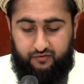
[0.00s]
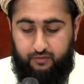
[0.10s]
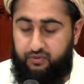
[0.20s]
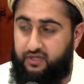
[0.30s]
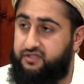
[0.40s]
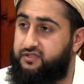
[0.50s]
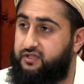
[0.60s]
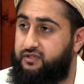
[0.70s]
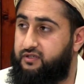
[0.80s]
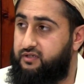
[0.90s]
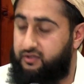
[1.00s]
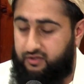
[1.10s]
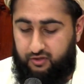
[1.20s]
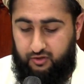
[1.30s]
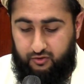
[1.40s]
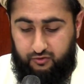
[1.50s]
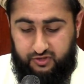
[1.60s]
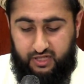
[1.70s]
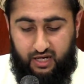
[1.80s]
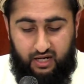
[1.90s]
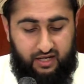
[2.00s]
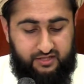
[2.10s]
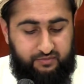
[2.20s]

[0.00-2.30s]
of the person whose heart